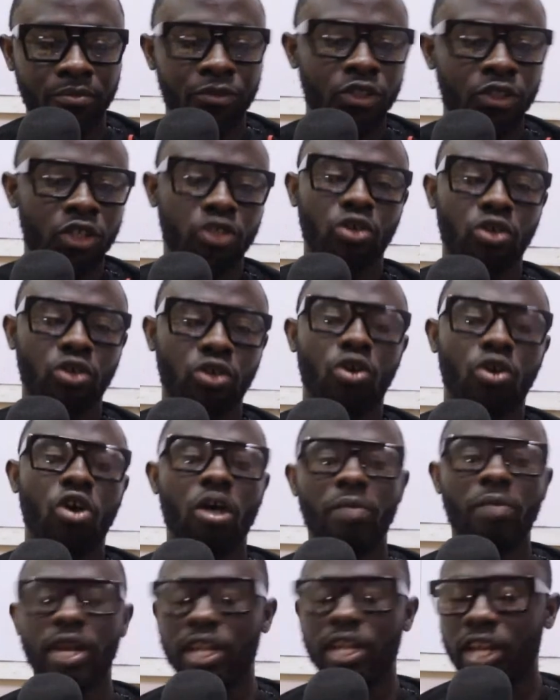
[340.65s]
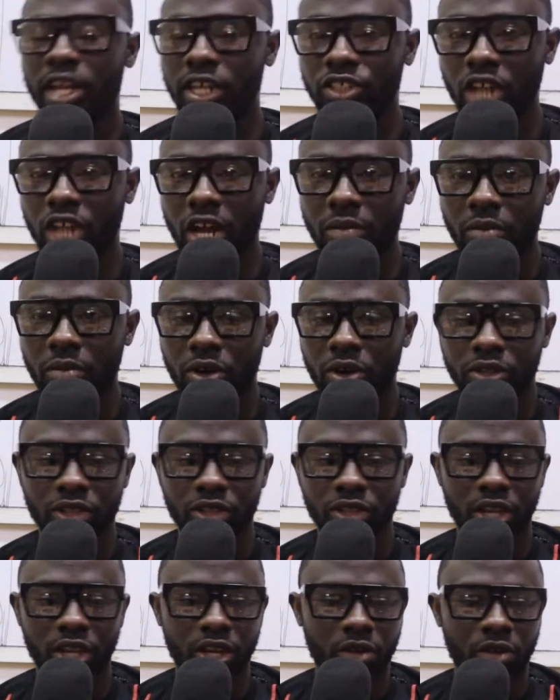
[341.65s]
So comment in the chat box
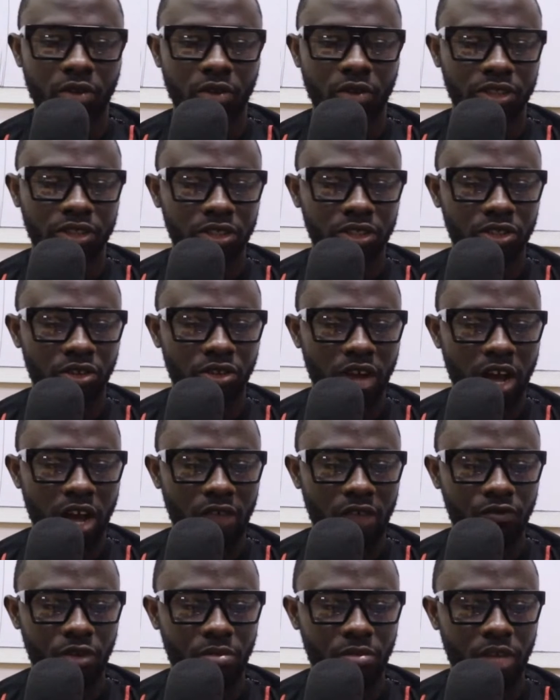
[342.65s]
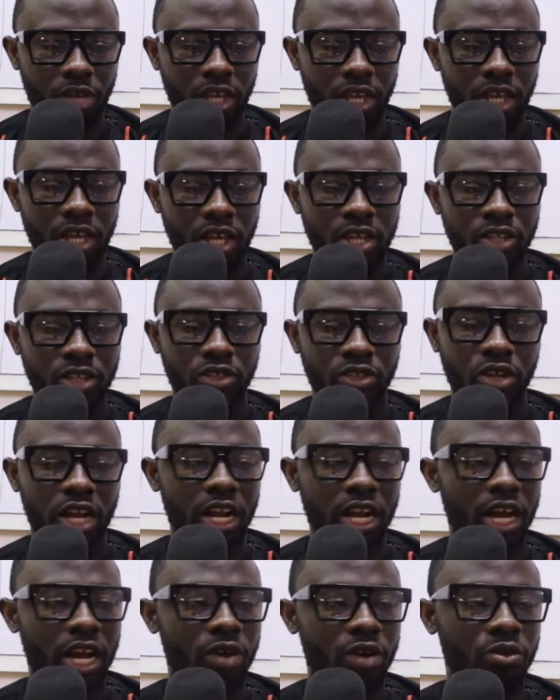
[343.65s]
any questions you have for me so that
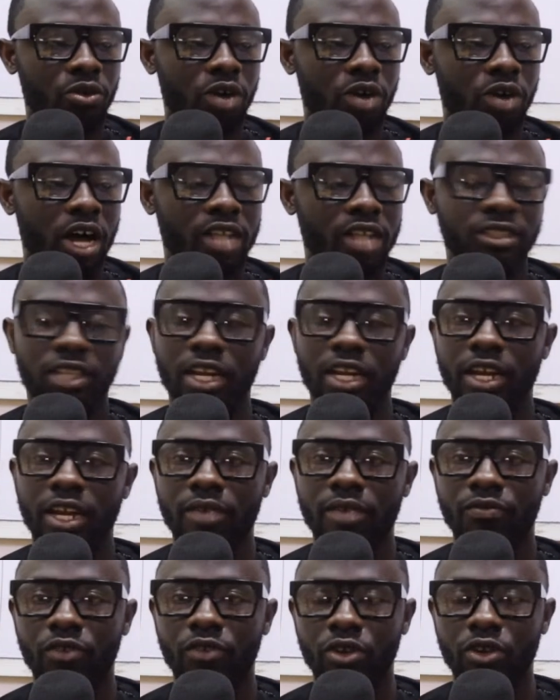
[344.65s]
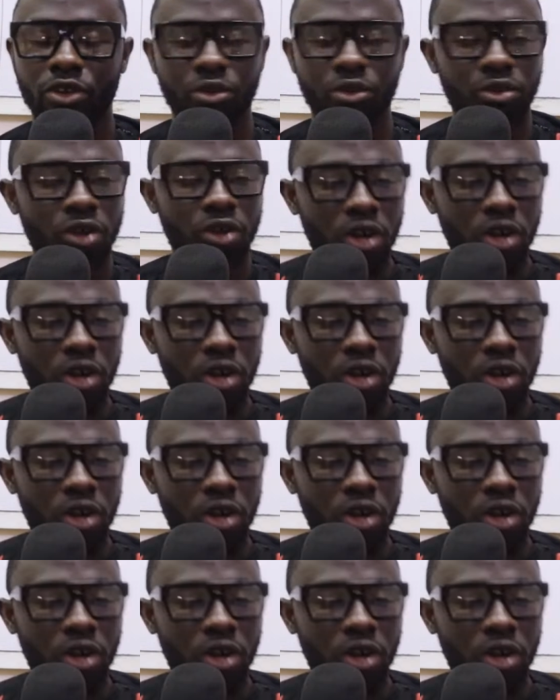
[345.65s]
I will answer them for you.